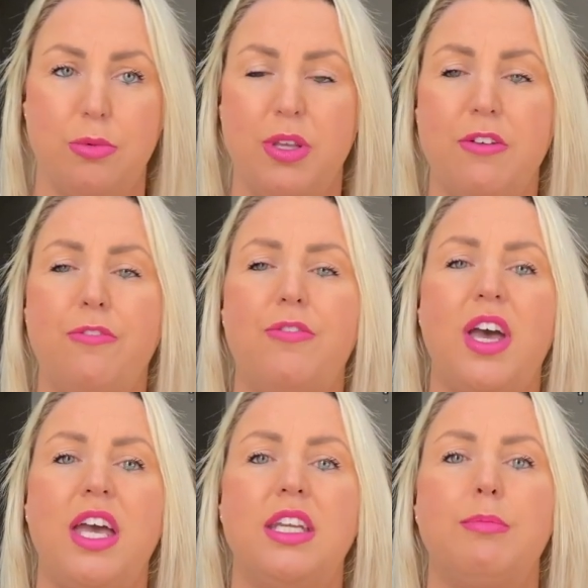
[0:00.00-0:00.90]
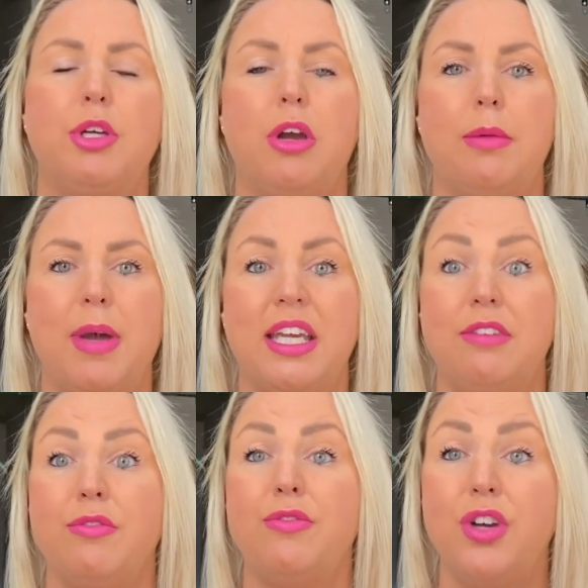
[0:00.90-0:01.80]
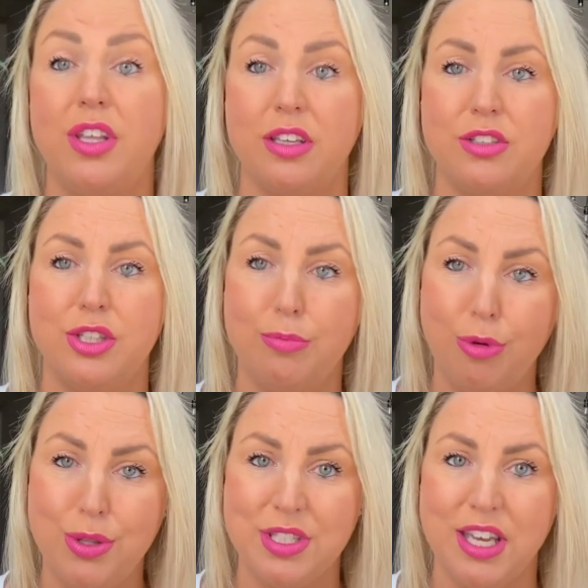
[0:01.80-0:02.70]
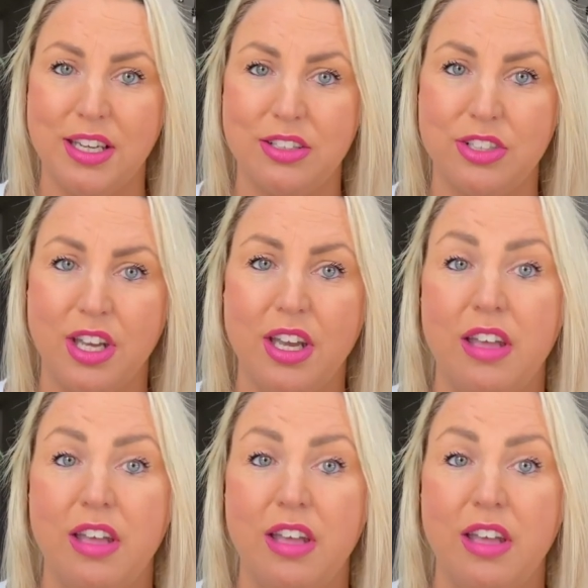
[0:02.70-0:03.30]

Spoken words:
with a fair number going back even further to the Bronze Age.